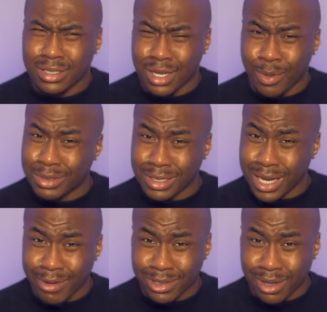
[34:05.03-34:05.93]
Snow and
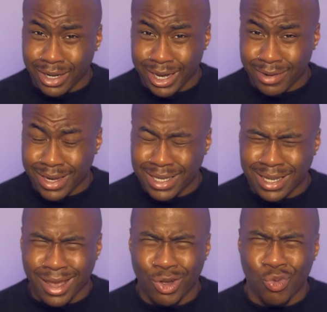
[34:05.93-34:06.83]
Daenerys Targaryen.
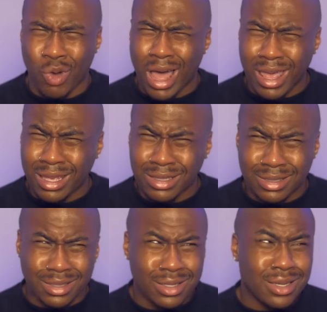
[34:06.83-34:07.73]
Like, what?
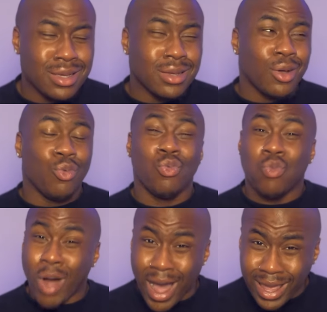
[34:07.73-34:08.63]

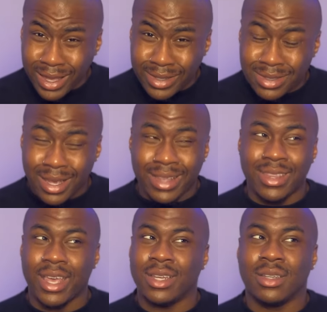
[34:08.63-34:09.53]
What? And
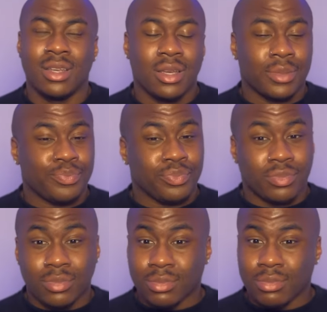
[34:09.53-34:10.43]
then
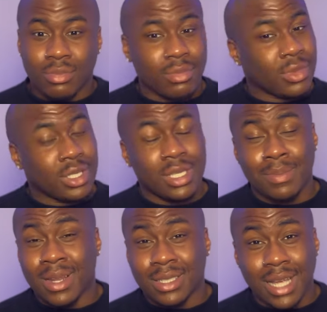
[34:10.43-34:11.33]
since
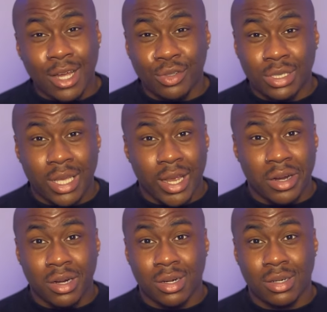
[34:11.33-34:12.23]
Melisandre's
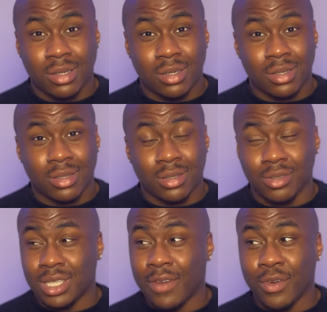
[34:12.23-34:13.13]
there,
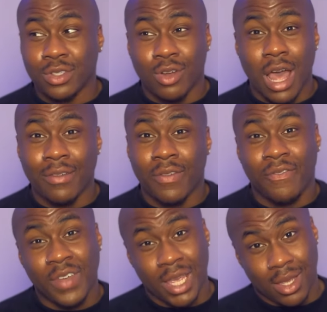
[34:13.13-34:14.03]
so Davos gonna have a
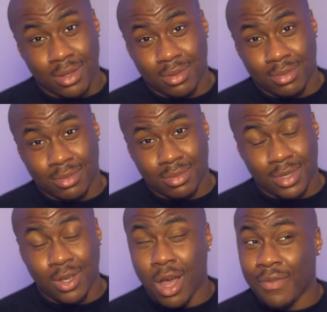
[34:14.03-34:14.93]
fit.
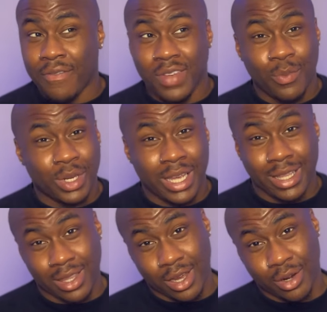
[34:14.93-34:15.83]
He's gonna have a fit when he
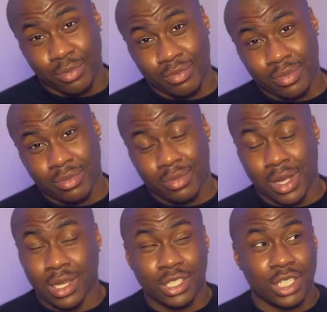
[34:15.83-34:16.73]
get there,
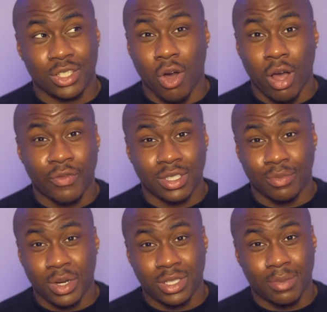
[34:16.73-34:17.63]
unless she's gone for
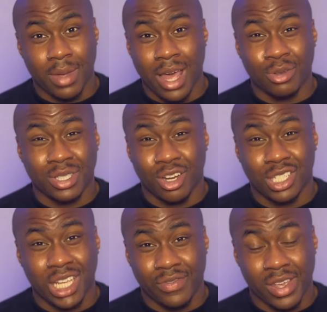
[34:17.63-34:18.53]
some reason. But I don't see her
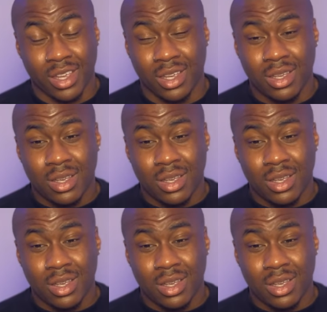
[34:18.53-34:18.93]
leaving.